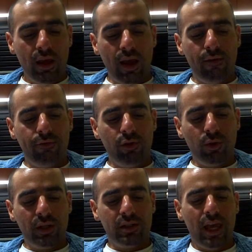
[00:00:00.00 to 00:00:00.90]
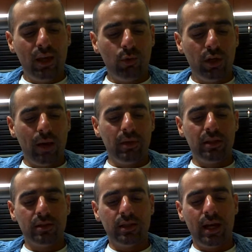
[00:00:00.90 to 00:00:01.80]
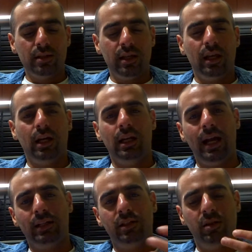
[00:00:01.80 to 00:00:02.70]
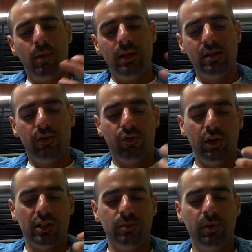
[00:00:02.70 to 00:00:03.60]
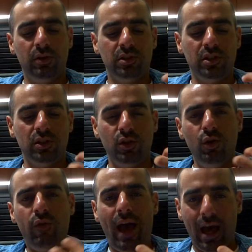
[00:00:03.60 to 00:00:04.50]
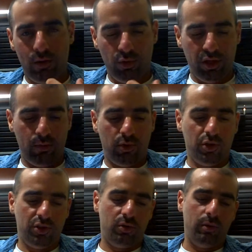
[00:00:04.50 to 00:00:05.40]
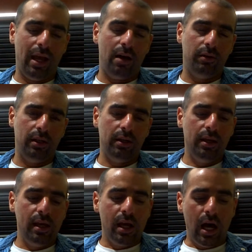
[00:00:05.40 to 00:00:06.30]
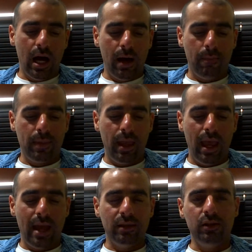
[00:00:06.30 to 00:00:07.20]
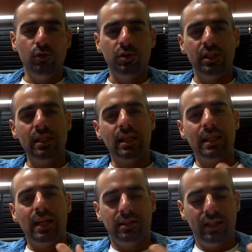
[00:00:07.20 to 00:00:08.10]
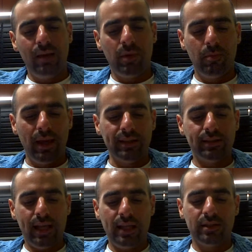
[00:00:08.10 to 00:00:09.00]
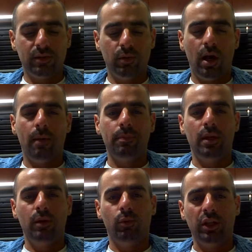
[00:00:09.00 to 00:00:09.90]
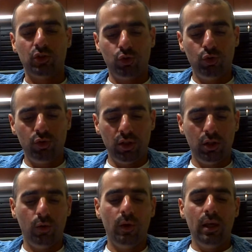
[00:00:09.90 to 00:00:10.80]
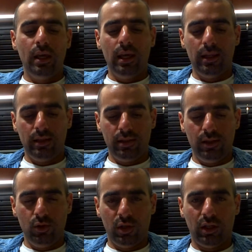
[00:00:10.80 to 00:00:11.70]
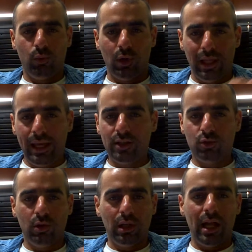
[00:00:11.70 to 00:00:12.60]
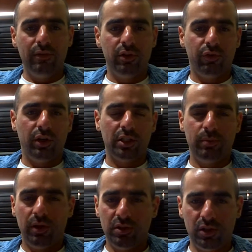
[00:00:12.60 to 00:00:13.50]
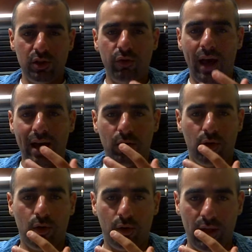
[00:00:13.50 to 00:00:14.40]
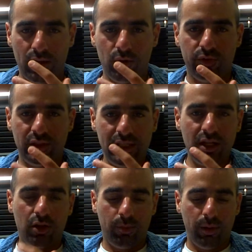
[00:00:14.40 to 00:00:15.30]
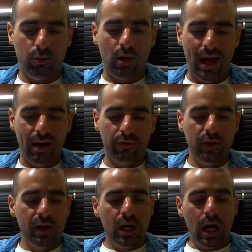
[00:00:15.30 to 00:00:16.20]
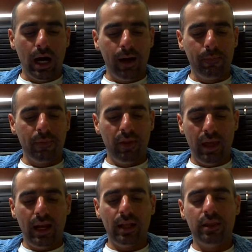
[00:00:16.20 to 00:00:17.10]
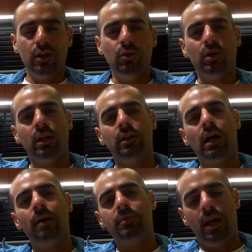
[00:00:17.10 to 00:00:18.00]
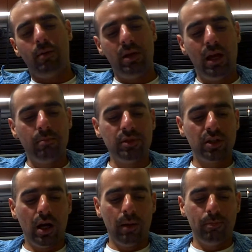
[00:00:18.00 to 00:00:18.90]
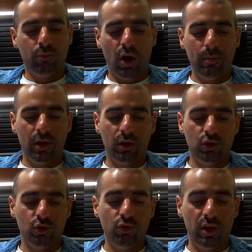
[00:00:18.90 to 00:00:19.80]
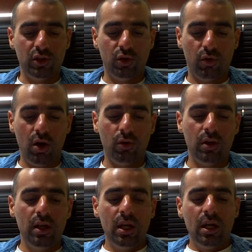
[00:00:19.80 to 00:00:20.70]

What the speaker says: if you can take what Eminem says and connect it to many different experiences you've had within personal reality, and you see that statement makes sense, it rings true to you, you can relate it to a lot of different experiences you've had or that you've seen other people have, then I think you can adopt Eminem's primary good truth as your own.